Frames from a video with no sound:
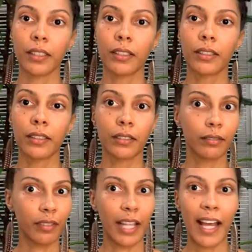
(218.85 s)
because
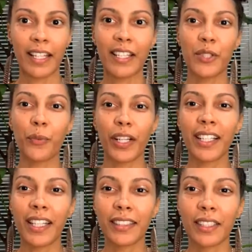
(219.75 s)
that is what
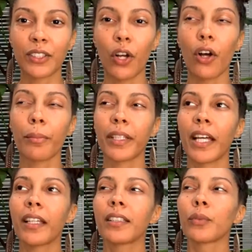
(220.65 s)
connects us all, but
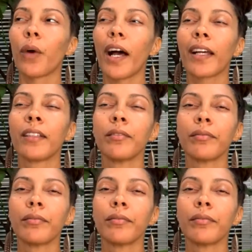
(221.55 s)
that is why